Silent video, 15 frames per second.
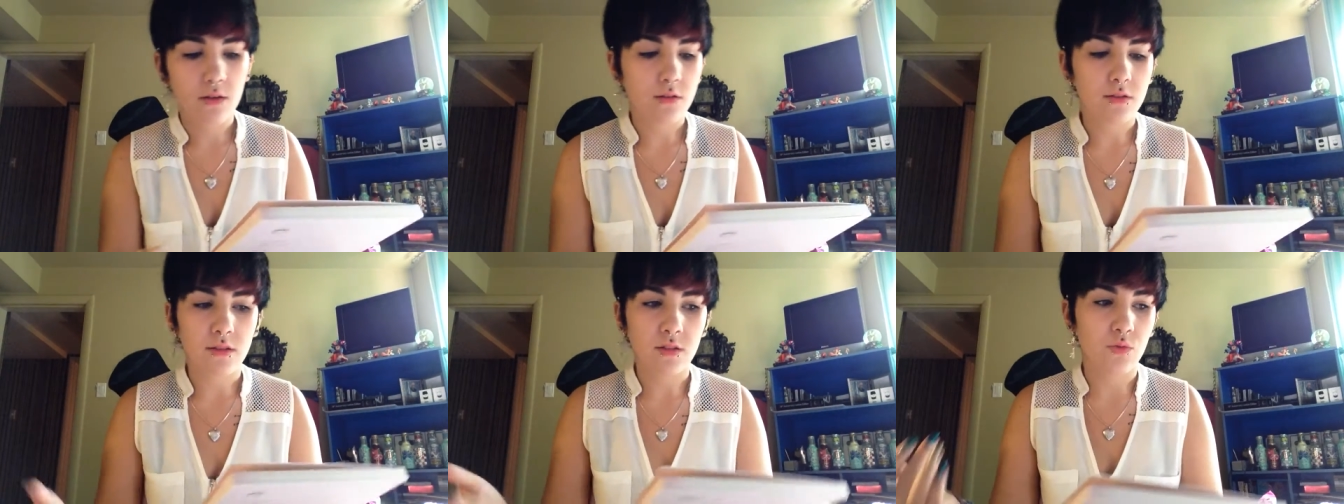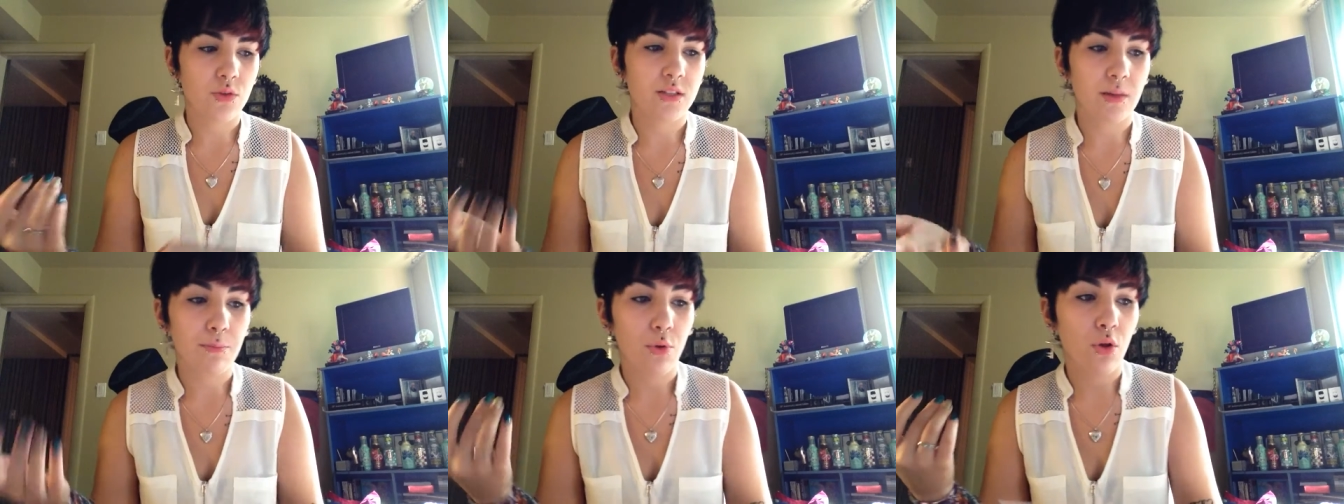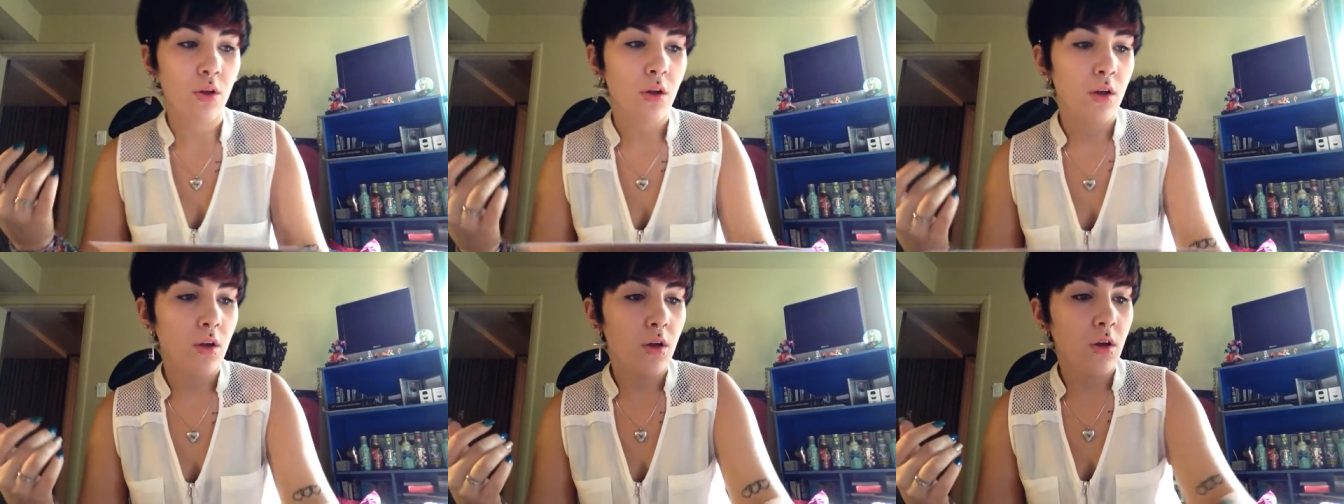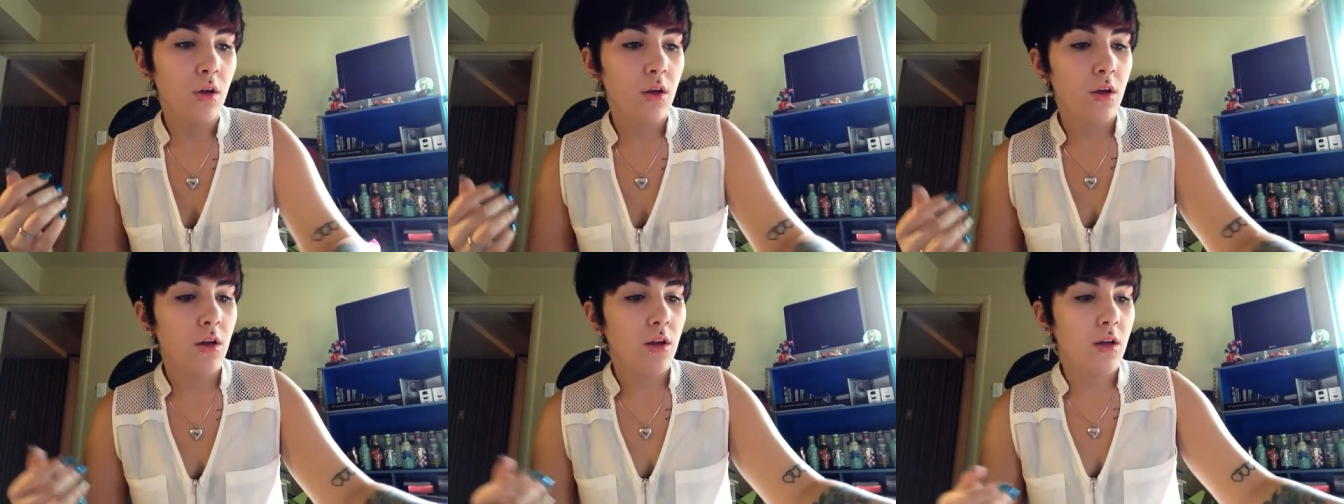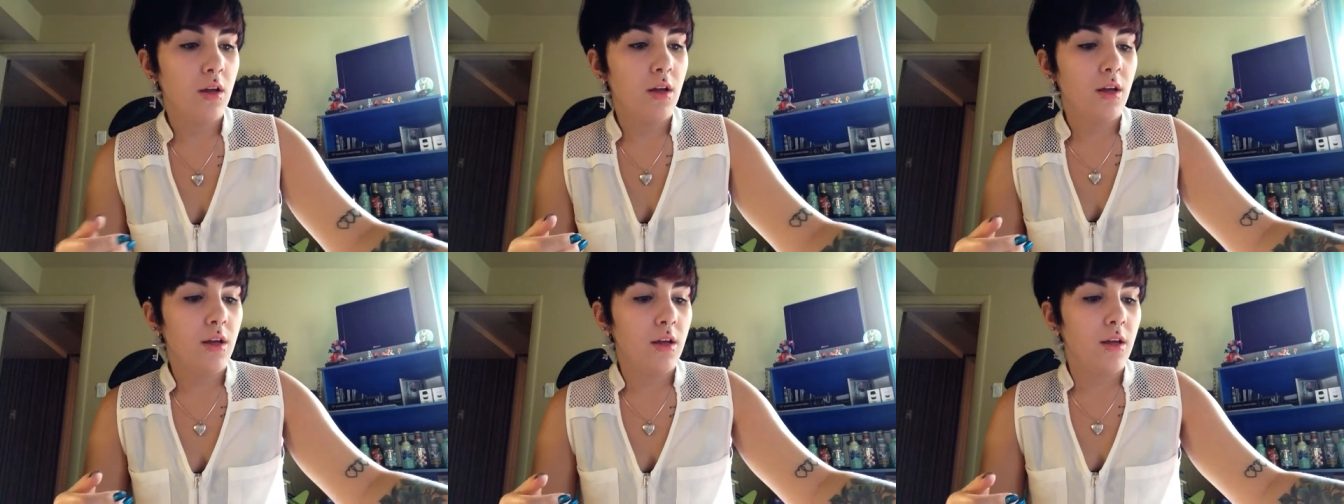This is very simple.
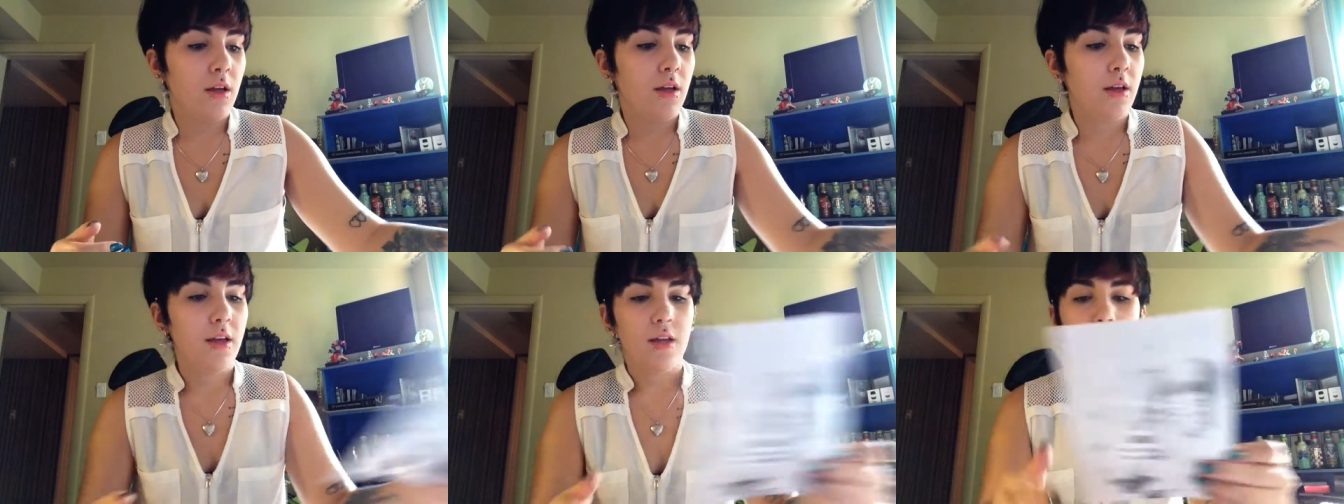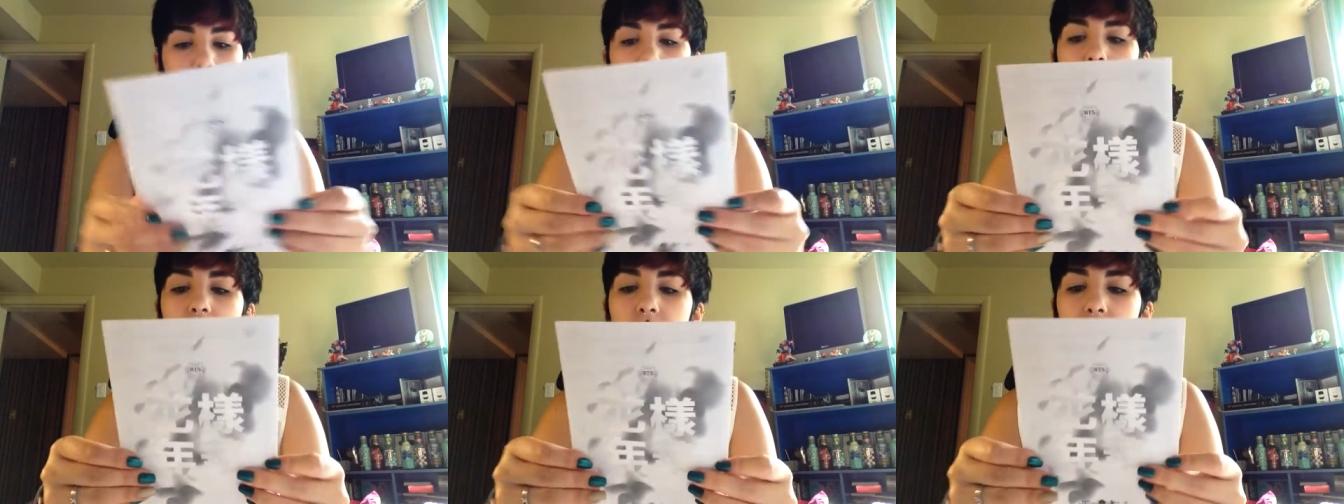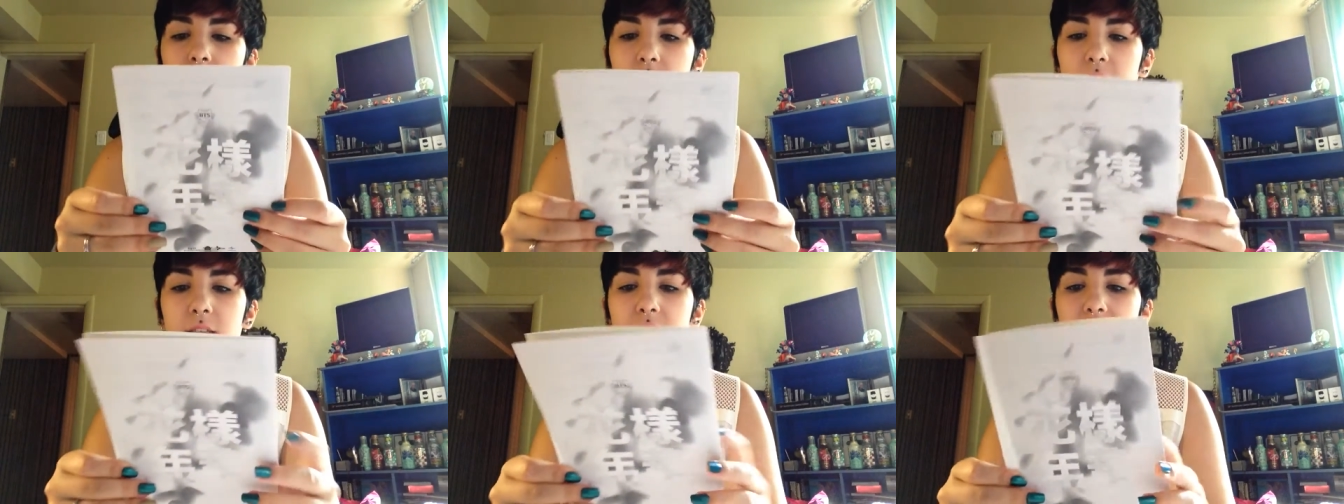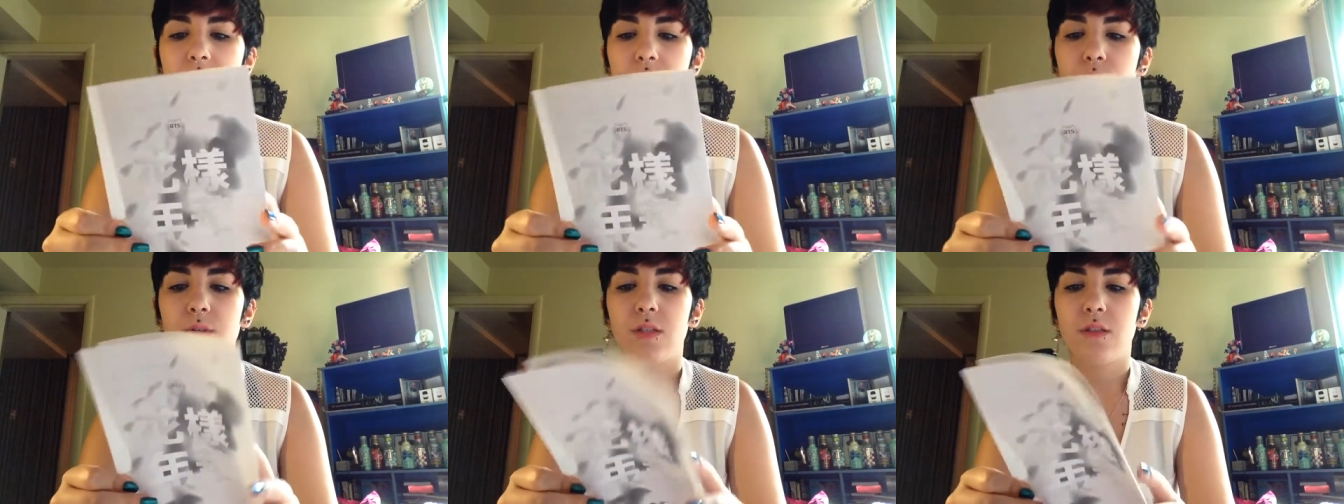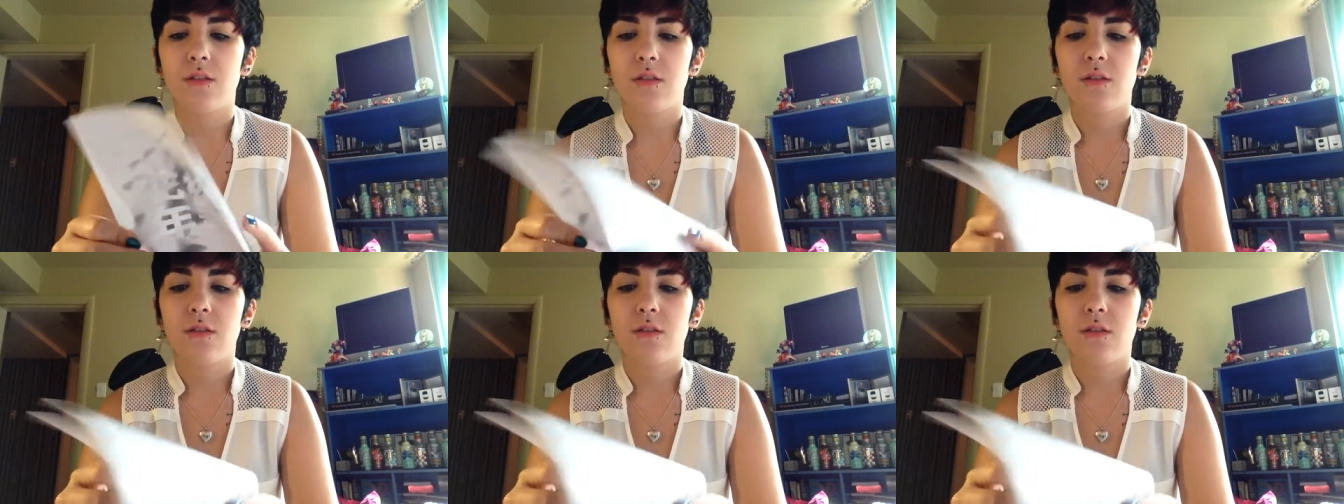And it comes with